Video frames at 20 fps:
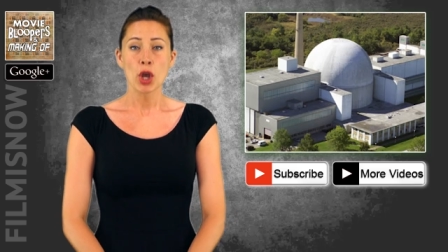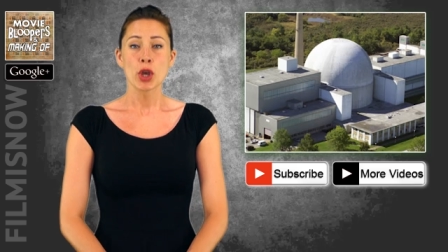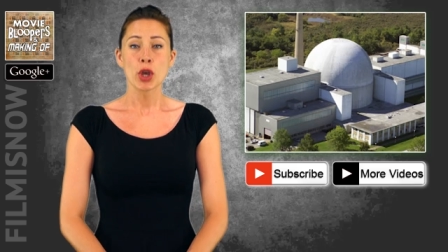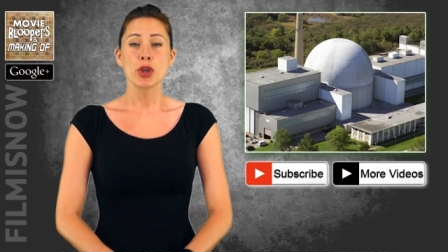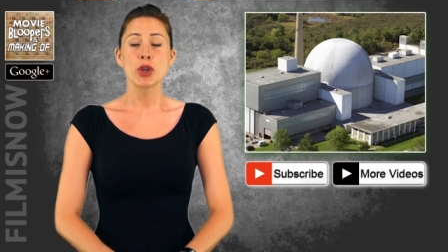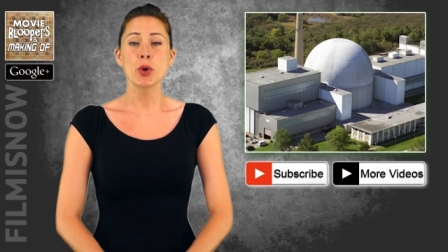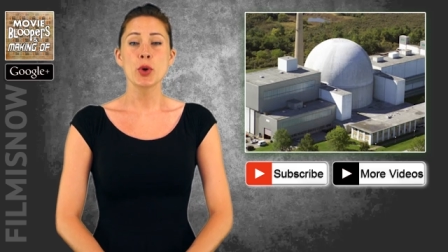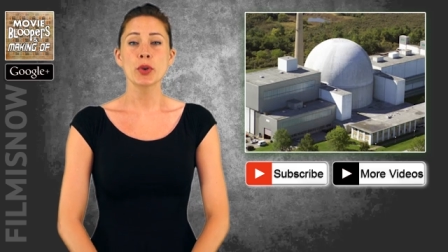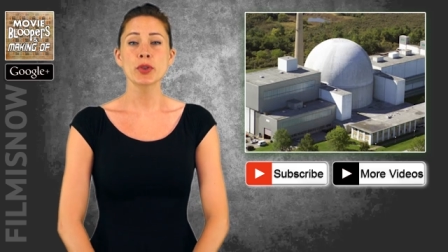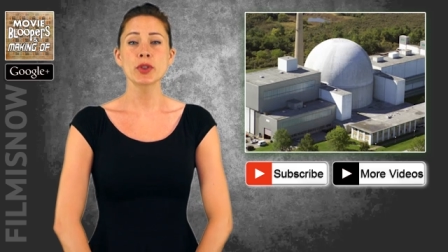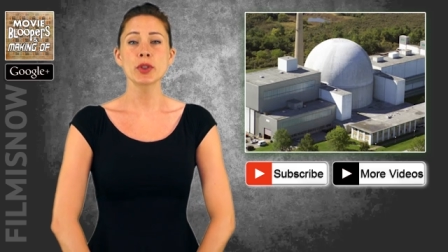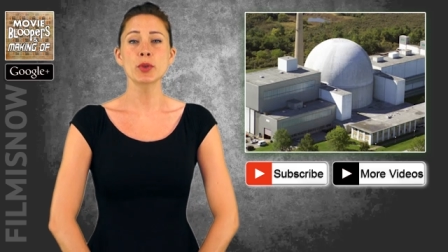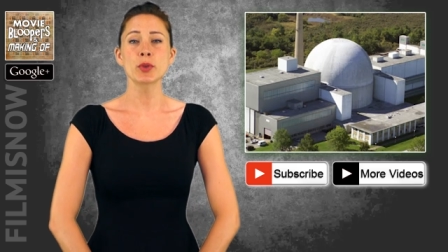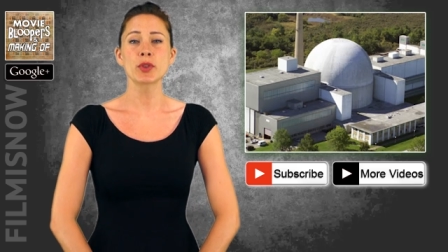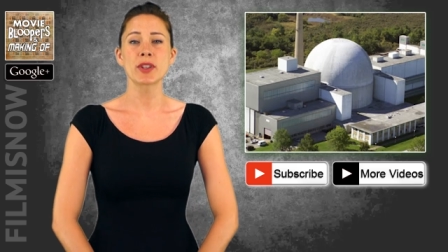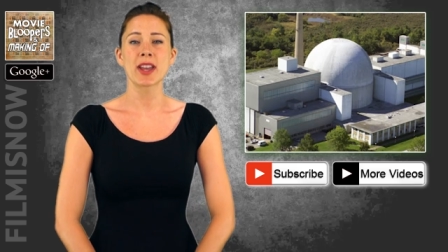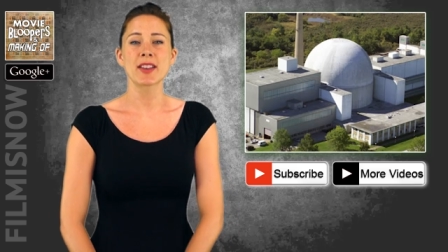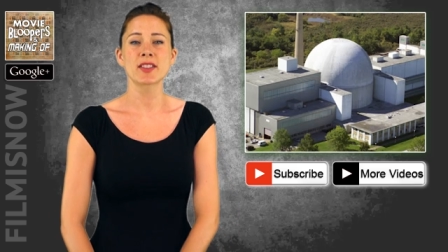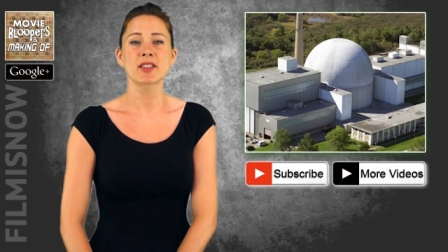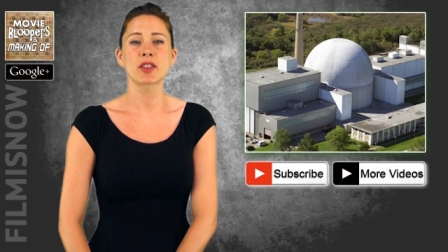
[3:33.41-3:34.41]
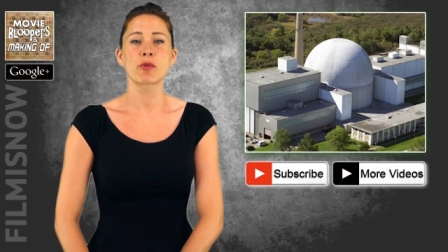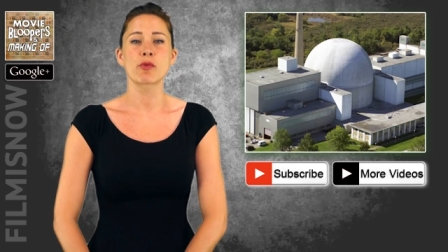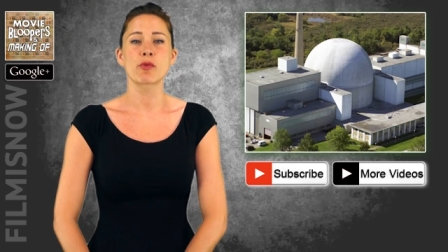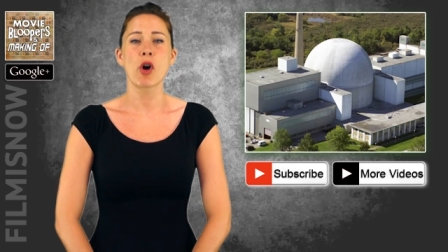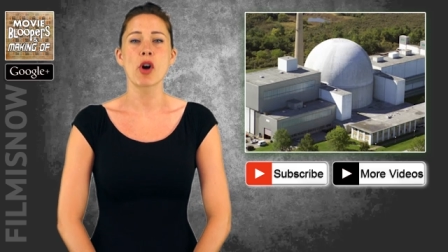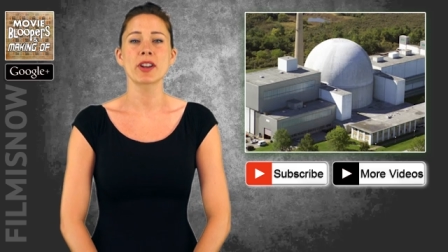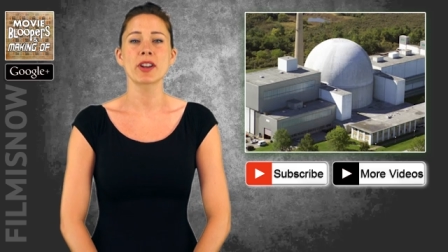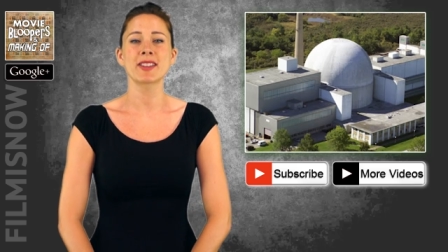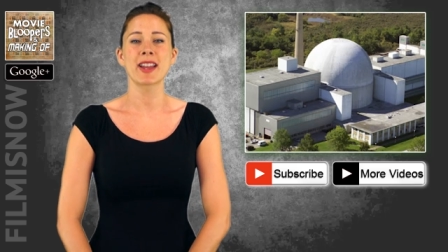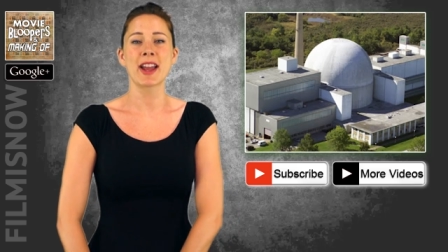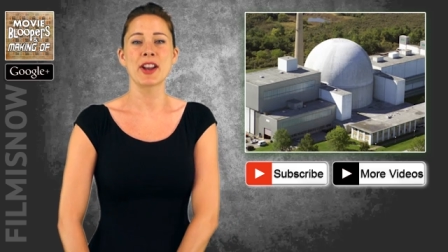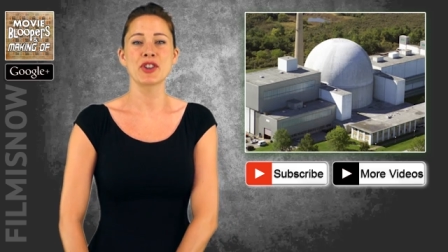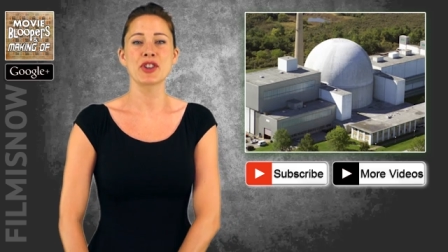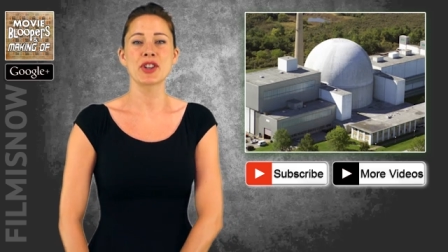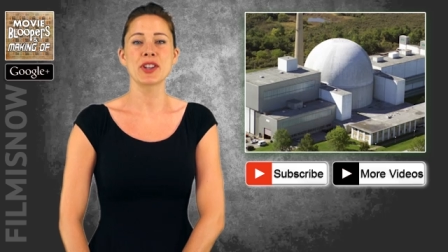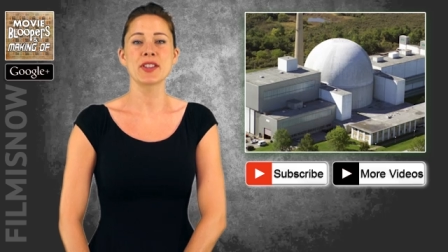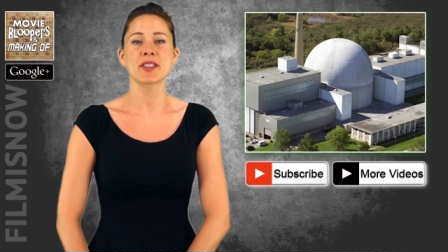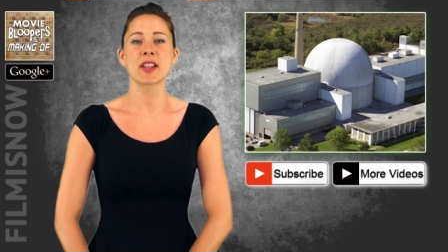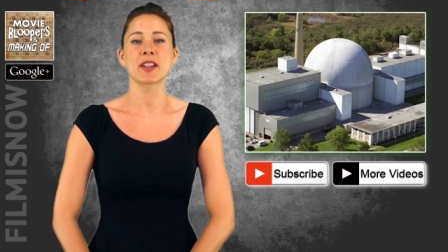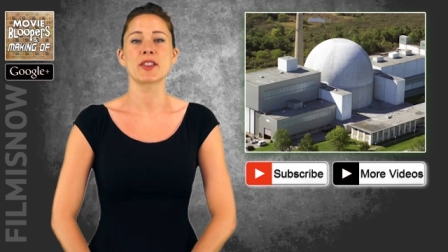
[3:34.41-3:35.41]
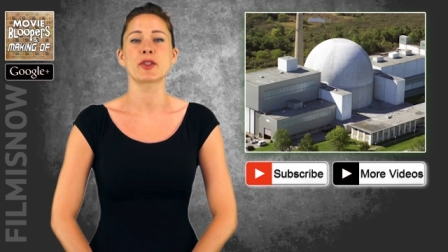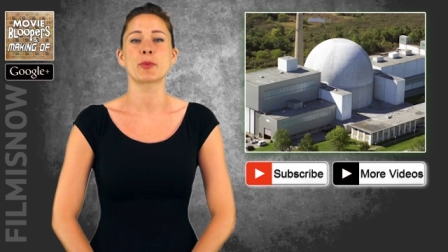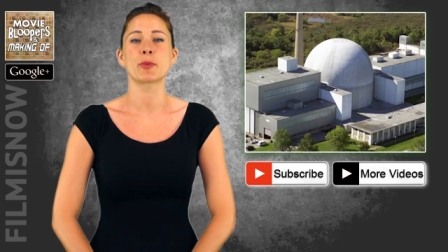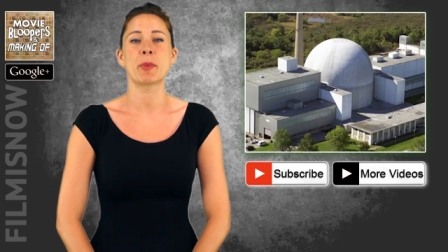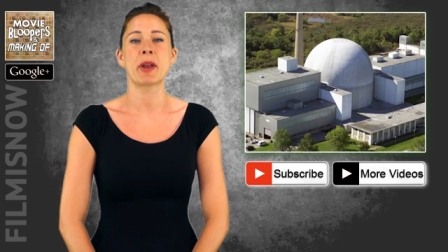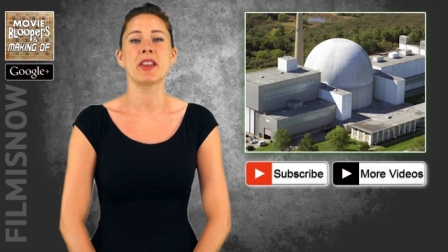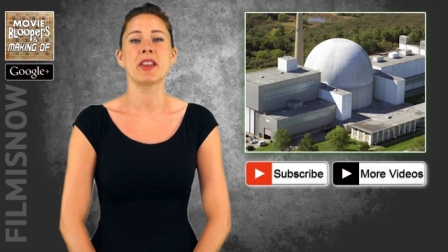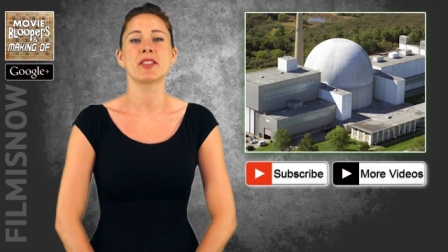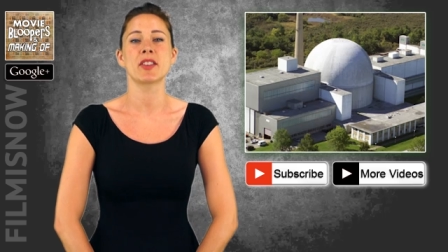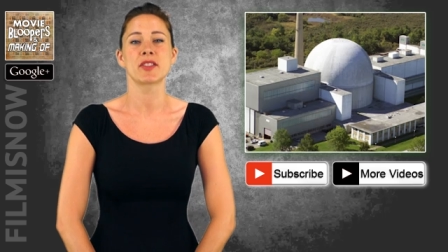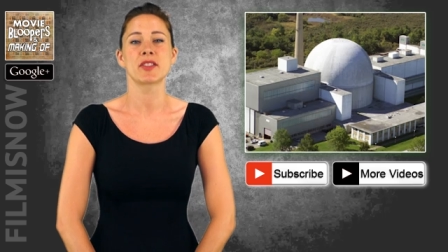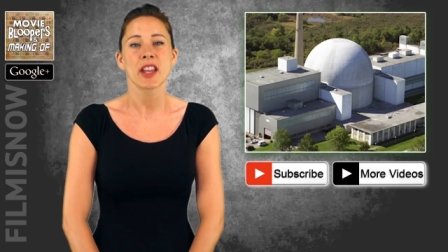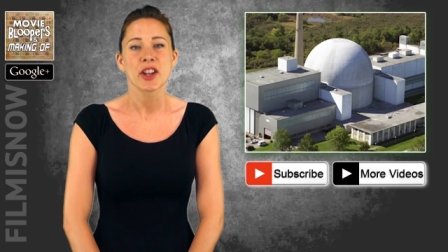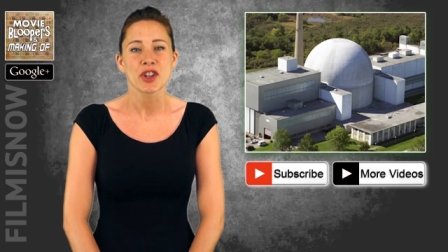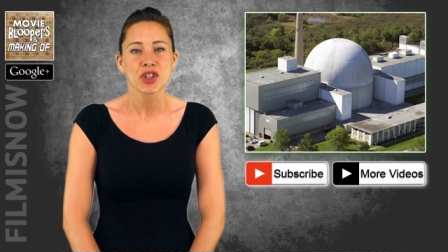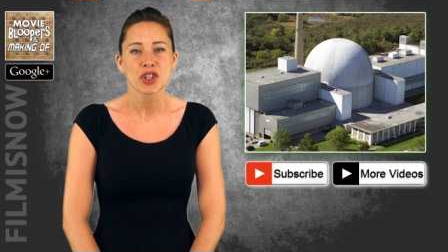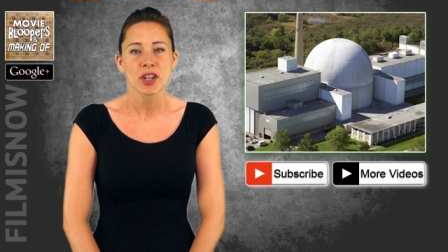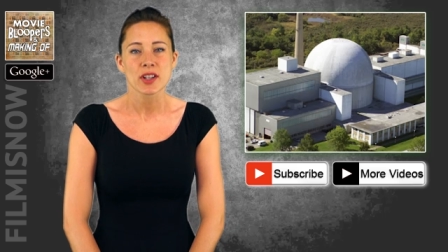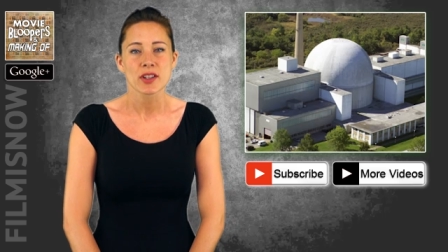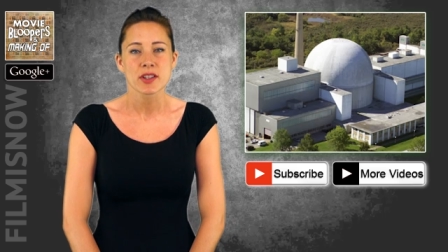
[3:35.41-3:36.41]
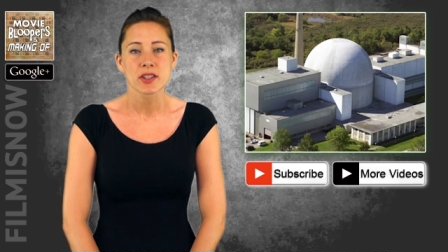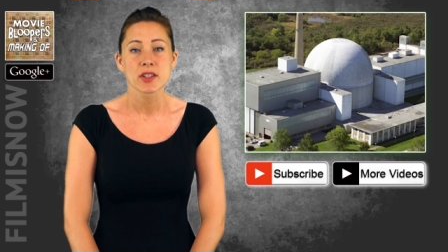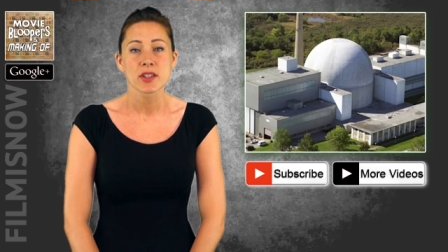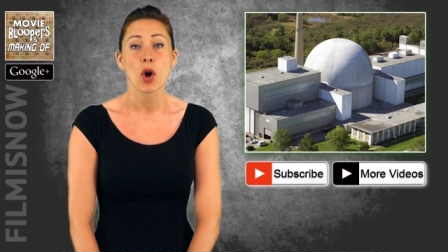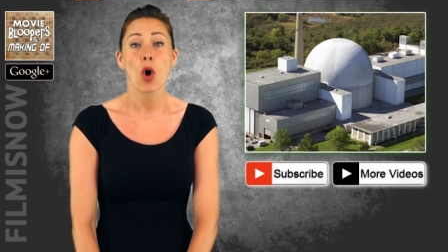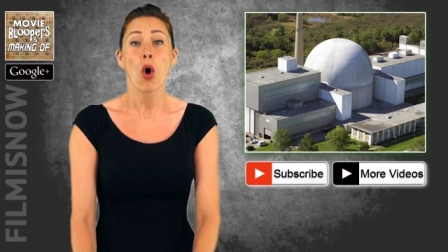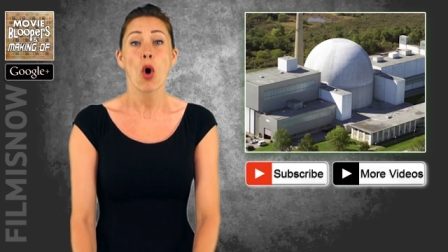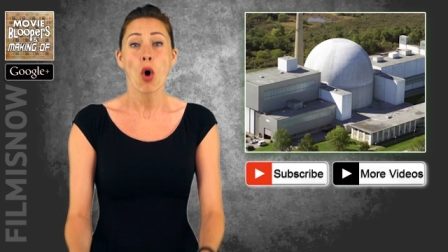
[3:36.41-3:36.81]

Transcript: used to test rocket engines and space stations?